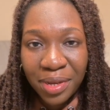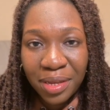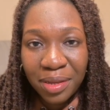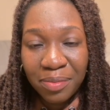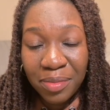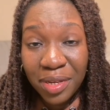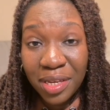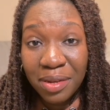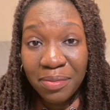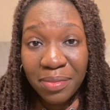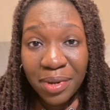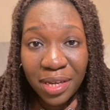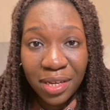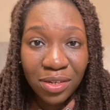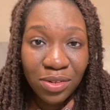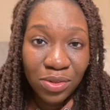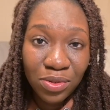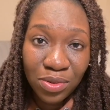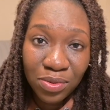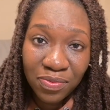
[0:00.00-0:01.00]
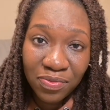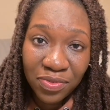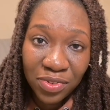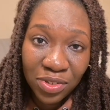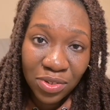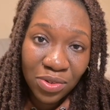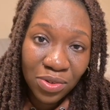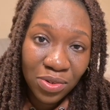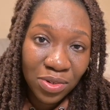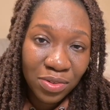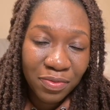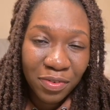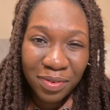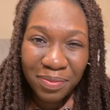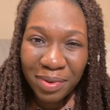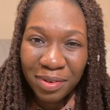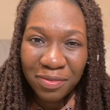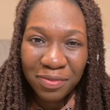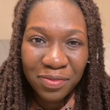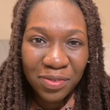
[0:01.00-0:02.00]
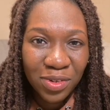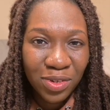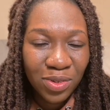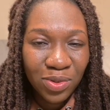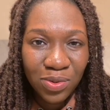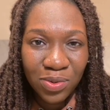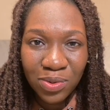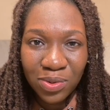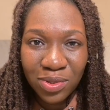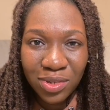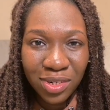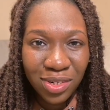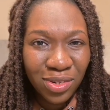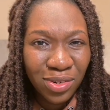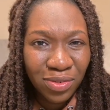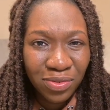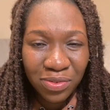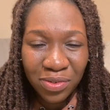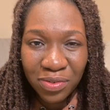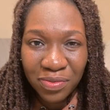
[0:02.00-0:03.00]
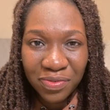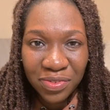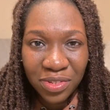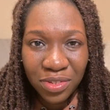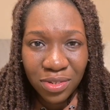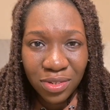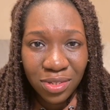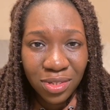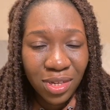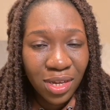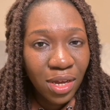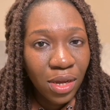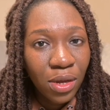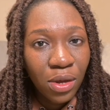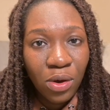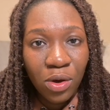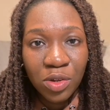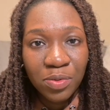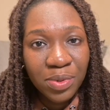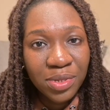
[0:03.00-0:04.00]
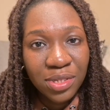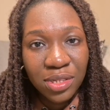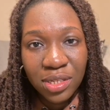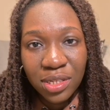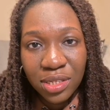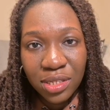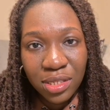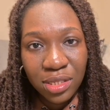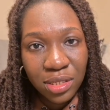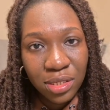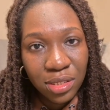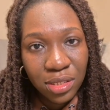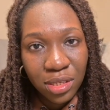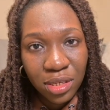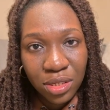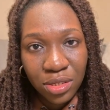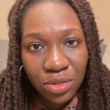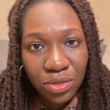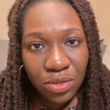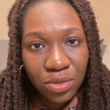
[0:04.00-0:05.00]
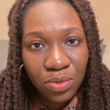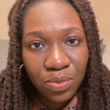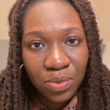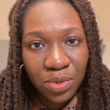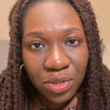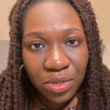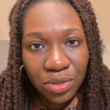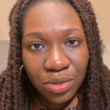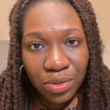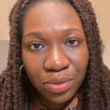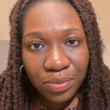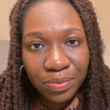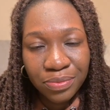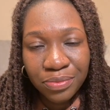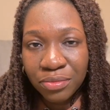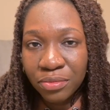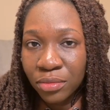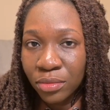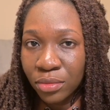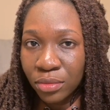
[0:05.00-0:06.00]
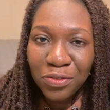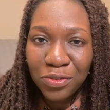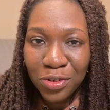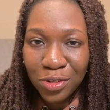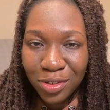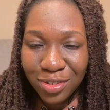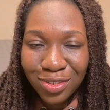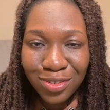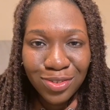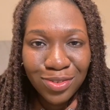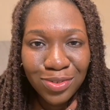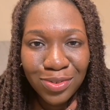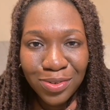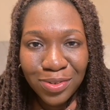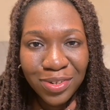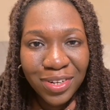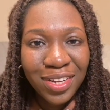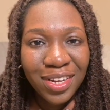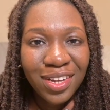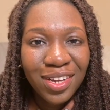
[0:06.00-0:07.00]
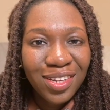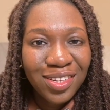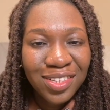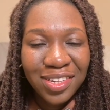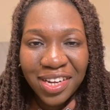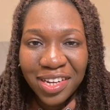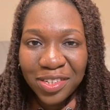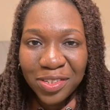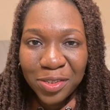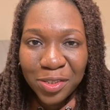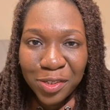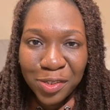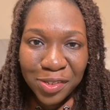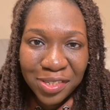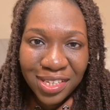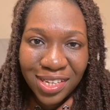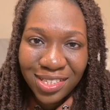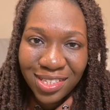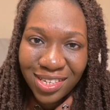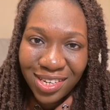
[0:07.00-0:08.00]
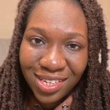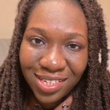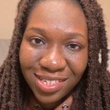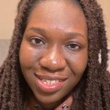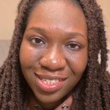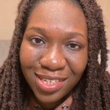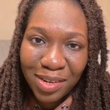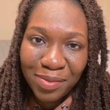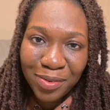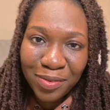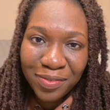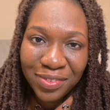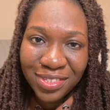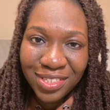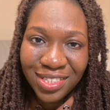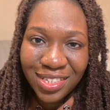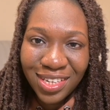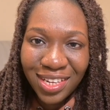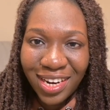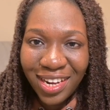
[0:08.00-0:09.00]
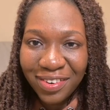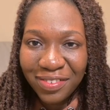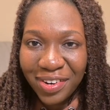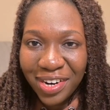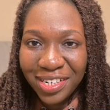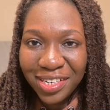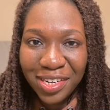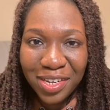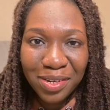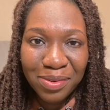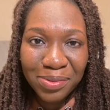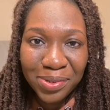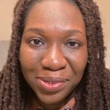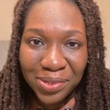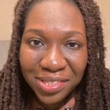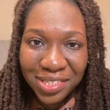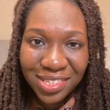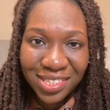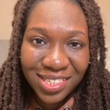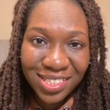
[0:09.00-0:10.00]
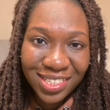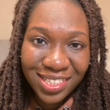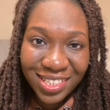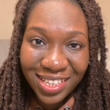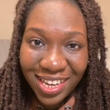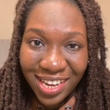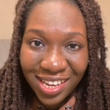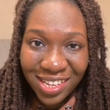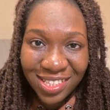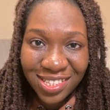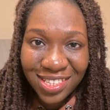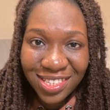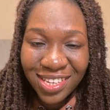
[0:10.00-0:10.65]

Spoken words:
making my YouTube videos, for my first 2, 3 or 4 videos, I was basically sitting next to the window. Of course, you know, you cannot shoot at any time of the day. Like right now, I'm shooting in the night.